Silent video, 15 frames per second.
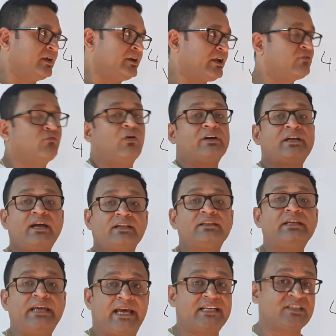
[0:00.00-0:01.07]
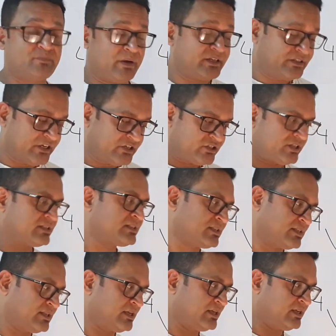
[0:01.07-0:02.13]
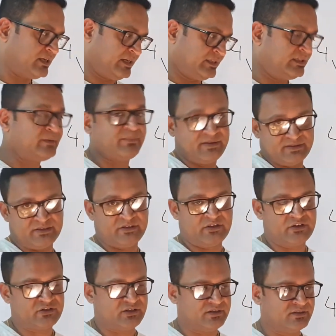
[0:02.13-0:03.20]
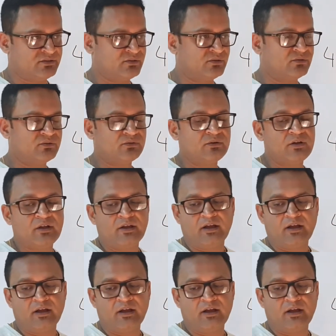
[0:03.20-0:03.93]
Now, what are the expectations in the presentation? So,